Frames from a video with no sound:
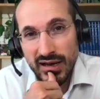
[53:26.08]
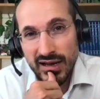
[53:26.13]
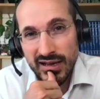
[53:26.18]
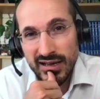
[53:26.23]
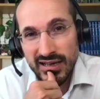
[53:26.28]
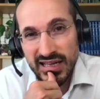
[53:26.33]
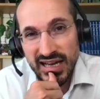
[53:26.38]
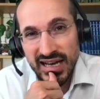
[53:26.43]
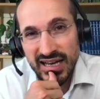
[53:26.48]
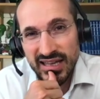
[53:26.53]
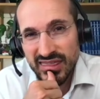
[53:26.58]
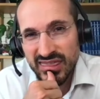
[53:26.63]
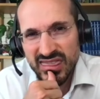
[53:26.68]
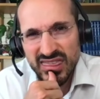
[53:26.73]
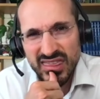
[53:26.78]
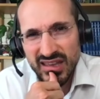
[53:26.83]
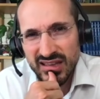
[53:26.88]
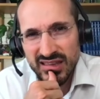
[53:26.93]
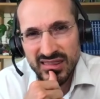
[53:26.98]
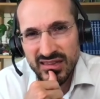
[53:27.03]
I
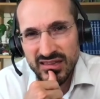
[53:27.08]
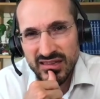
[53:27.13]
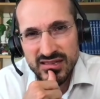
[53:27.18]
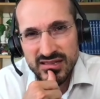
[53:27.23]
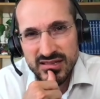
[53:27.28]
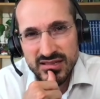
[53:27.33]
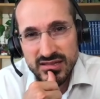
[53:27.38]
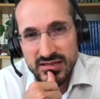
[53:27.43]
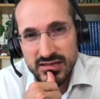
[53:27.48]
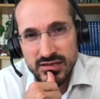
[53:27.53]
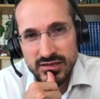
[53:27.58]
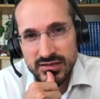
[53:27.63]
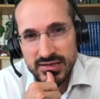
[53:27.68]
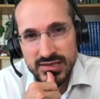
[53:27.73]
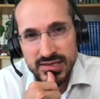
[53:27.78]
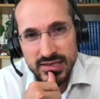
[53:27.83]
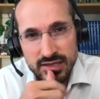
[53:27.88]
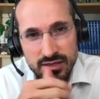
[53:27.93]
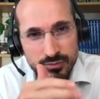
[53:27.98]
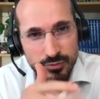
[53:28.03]
think
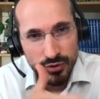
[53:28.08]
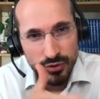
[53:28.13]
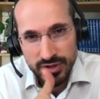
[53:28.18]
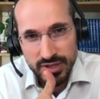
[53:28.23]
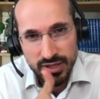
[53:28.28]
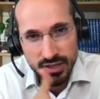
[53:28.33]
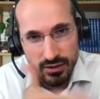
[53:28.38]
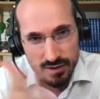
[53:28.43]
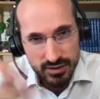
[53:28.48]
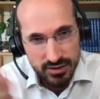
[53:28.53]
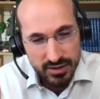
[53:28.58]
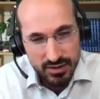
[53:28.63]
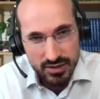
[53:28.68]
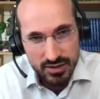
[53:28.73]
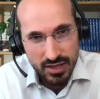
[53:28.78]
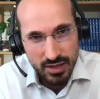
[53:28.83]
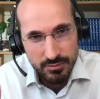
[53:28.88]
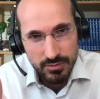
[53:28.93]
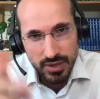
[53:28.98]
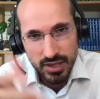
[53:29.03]
this political
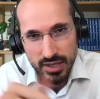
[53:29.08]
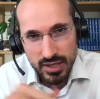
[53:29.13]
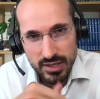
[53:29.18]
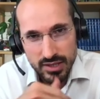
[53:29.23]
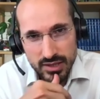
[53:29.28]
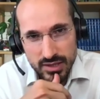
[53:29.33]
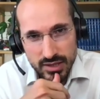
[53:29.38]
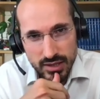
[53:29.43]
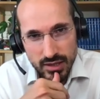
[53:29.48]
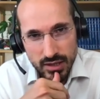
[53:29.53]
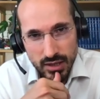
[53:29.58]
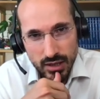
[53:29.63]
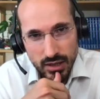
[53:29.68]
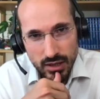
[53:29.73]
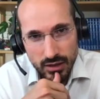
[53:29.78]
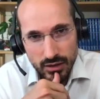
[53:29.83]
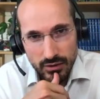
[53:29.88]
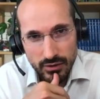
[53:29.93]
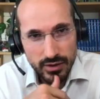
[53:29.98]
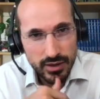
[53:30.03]
system is
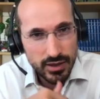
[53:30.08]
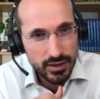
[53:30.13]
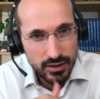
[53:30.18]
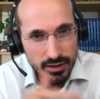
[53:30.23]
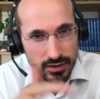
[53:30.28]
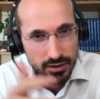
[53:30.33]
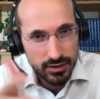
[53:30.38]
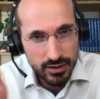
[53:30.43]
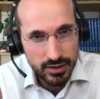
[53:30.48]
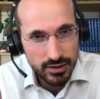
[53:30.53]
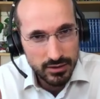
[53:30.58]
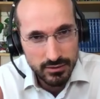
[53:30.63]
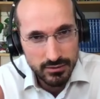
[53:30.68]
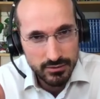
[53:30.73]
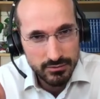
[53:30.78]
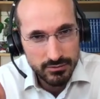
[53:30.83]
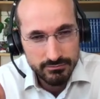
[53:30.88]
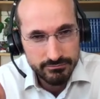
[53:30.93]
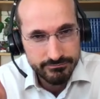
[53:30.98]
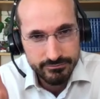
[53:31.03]
going
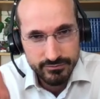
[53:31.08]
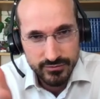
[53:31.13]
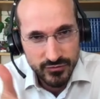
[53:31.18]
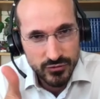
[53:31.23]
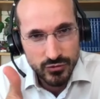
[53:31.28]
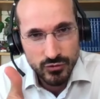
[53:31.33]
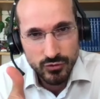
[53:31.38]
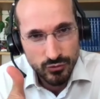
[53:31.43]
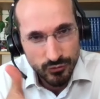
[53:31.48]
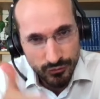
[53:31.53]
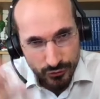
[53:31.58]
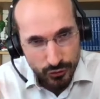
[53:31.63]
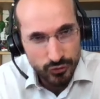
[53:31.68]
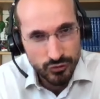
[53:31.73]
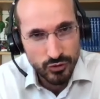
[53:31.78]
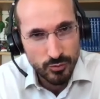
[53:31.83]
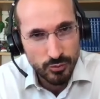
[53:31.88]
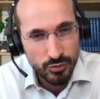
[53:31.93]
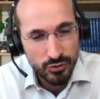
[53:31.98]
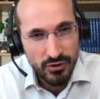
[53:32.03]
into
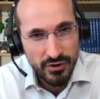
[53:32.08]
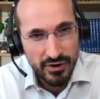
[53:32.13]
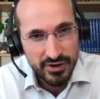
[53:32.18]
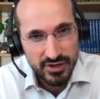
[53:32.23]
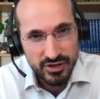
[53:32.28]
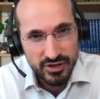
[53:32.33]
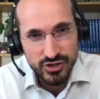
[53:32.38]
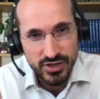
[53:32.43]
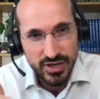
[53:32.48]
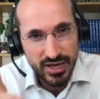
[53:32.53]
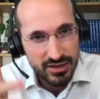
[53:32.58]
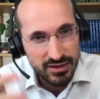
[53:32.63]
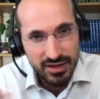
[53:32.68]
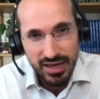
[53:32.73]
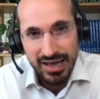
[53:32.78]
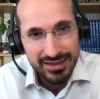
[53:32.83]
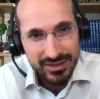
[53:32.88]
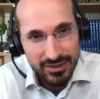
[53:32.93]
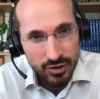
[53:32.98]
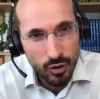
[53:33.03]
further polarization.
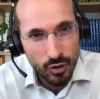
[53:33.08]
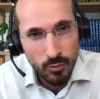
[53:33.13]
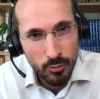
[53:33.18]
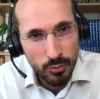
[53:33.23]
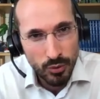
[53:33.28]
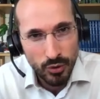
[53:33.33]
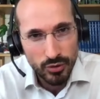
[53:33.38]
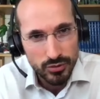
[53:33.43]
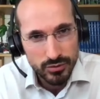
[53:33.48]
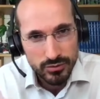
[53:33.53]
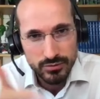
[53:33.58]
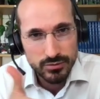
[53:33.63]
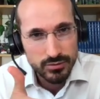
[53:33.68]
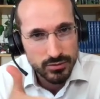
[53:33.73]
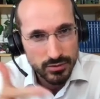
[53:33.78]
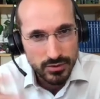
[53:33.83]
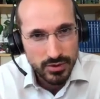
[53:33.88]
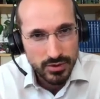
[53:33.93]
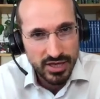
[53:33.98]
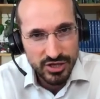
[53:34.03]
At some point,
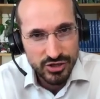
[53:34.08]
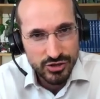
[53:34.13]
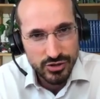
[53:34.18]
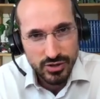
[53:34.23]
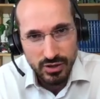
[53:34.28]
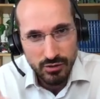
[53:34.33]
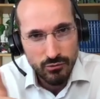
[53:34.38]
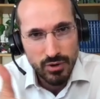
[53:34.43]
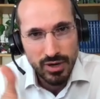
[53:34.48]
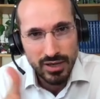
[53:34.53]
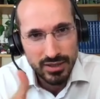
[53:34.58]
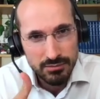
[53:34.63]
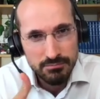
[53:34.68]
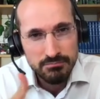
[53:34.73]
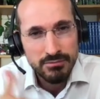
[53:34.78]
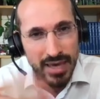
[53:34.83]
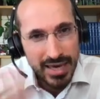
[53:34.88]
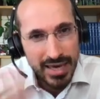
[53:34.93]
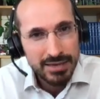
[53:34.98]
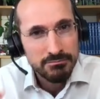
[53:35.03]
National Rally
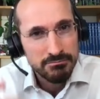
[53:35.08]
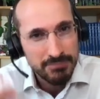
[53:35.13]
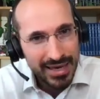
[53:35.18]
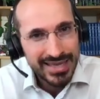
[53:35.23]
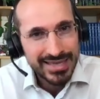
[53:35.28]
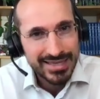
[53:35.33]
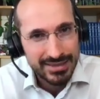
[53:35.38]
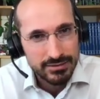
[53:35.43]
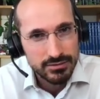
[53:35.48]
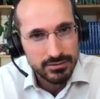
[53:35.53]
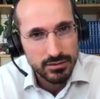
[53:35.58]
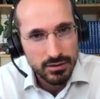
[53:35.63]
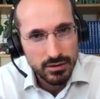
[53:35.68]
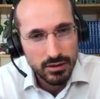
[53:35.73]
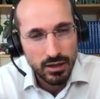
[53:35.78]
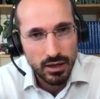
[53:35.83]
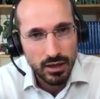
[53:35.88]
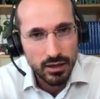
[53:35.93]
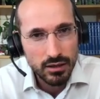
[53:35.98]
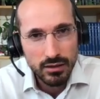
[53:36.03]
may make it.
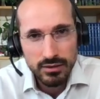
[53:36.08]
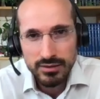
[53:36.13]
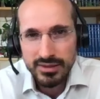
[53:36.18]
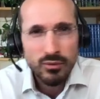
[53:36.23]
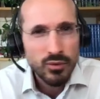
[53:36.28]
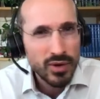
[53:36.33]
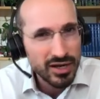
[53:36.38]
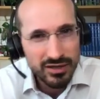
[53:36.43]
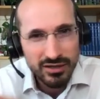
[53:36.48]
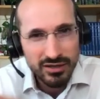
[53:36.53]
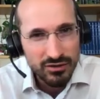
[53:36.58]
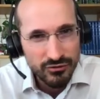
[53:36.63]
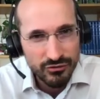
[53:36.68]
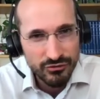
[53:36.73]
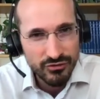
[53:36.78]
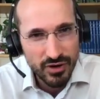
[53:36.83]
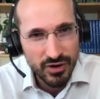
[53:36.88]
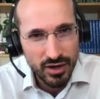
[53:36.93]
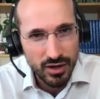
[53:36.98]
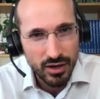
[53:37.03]
They were not
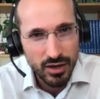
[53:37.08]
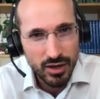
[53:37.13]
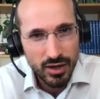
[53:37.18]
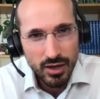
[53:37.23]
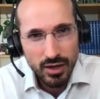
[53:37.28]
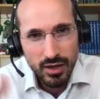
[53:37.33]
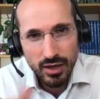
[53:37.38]
far.